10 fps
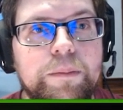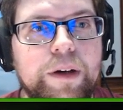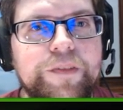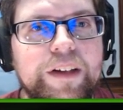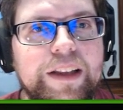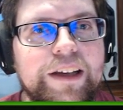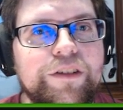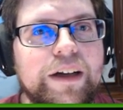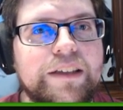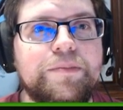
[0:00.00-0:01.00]
Perfectly
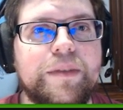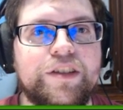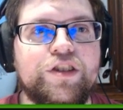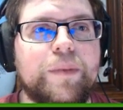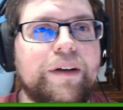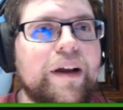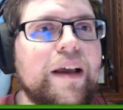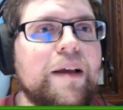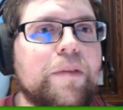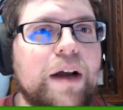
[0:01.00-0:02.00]
correct, Miss Sumere.